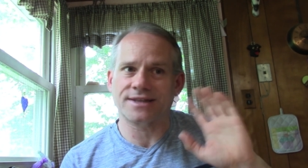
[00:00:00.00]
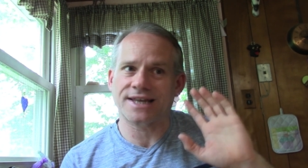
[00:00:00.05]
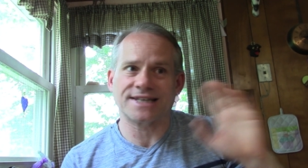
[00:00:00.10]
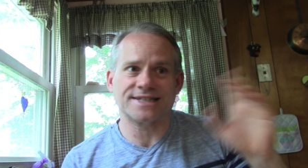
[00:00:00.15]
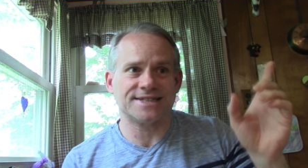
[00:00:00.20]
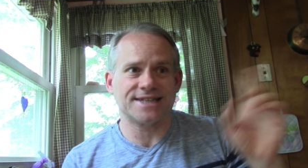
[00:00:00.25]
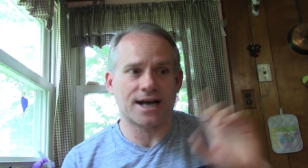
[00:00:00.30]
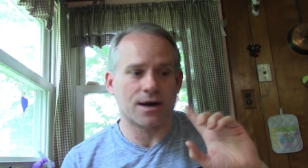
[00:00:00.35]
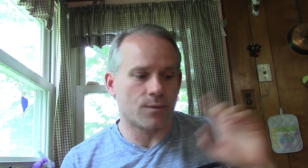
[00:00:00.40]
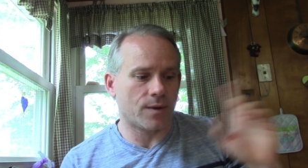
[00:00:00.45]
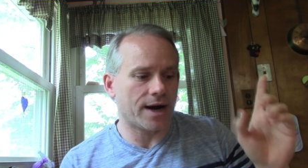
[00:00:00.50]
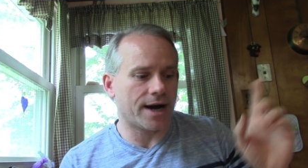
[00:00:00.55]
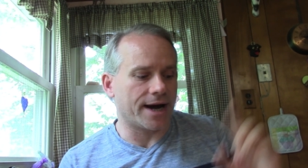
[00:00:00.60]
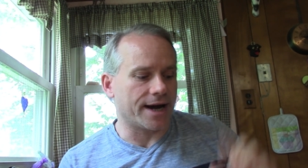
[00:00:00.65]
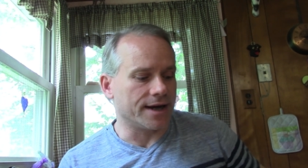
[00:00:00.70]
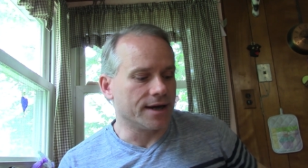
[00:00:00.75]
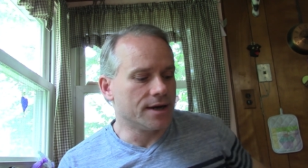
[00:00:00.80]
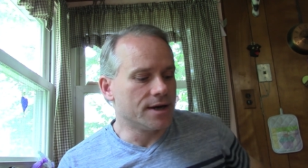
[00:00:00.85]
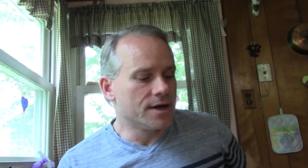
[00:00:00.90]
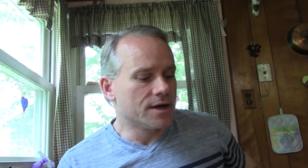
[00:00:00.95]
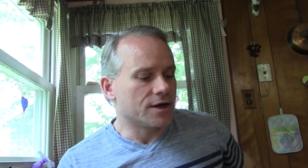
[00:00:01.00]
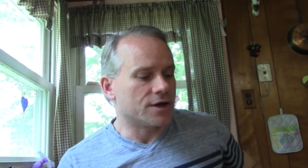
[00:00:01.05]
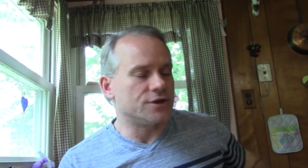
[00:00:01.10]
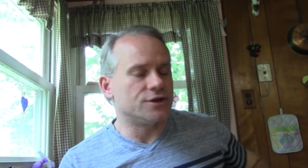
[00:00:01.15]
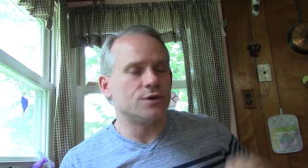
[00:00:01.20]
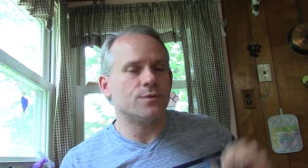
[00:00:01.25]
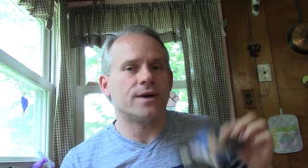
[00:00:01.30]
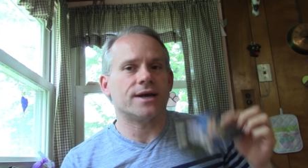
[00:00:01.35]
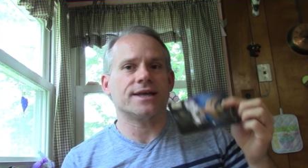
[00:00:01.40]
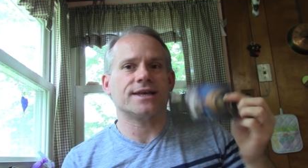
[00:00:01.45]
That's not why. Because
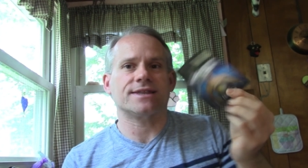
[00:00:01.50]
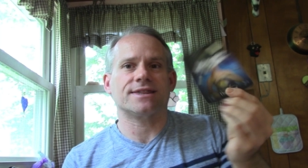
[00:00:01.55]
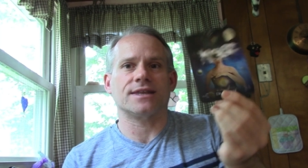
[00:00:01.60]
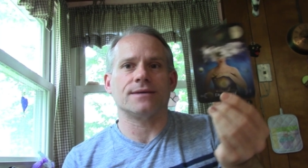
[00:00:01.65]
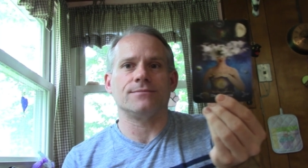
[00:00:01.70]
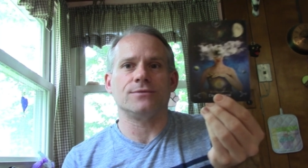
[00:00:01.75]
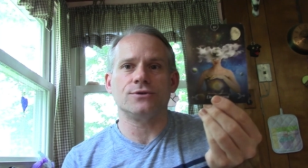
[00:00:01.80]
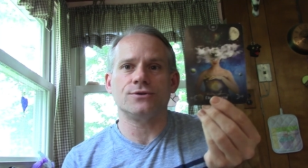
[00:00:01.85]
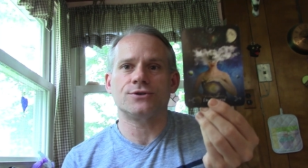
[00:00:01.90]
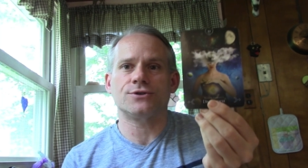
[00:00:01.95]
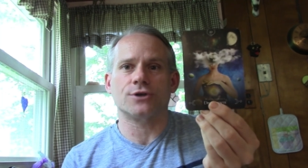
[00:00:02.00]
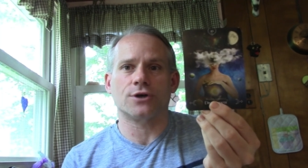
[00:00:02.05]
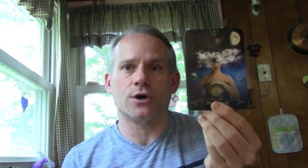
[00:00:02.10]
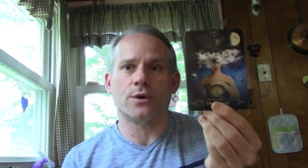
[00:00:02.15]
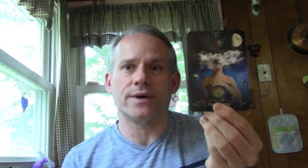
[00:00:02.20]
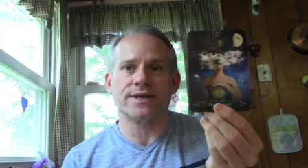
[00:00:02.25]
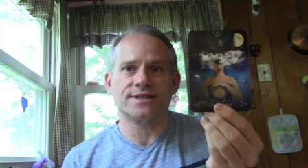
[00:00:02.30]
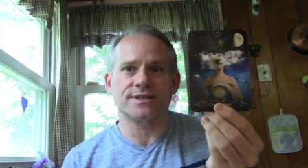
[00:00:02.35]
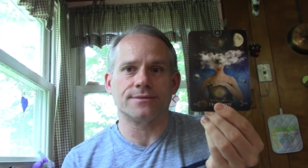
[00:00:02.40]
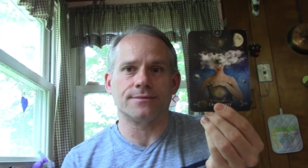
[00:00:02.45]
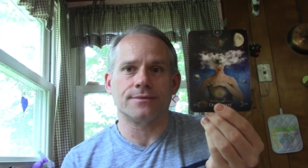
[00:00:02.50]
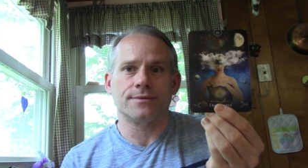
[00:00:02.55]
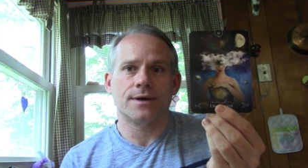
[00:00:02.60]
you want to get them used to going to